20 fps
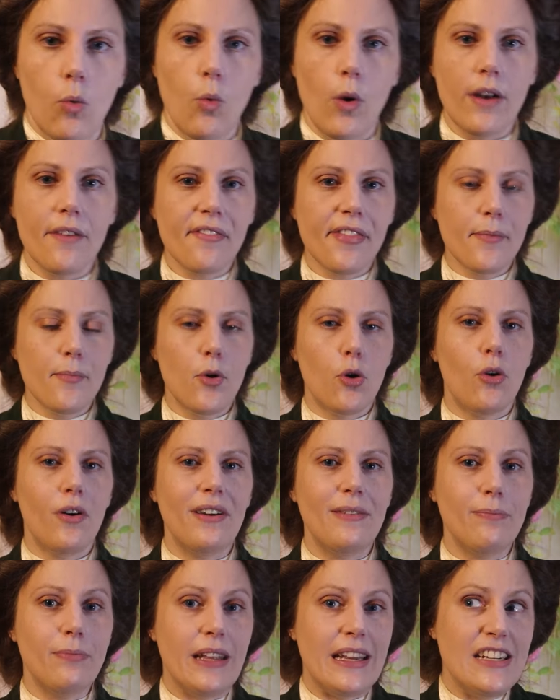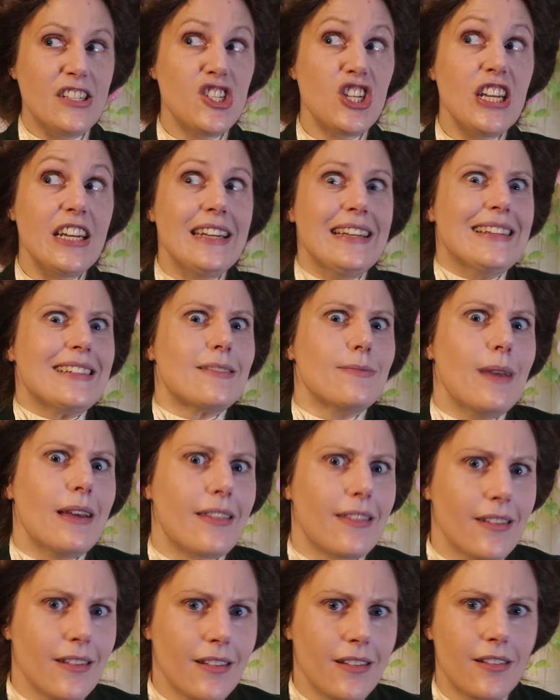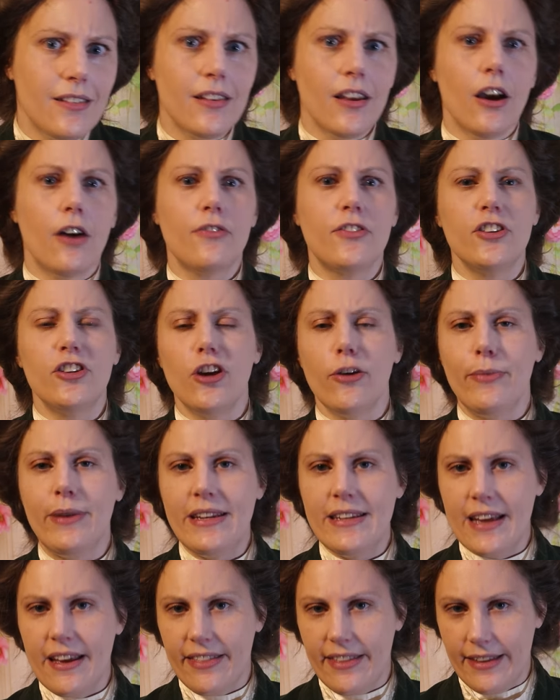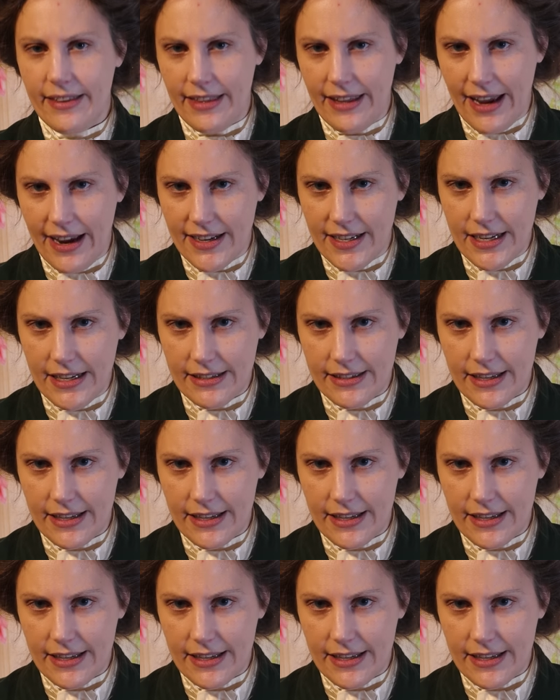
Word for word: One of the more ingenious methods of determining death in the 18th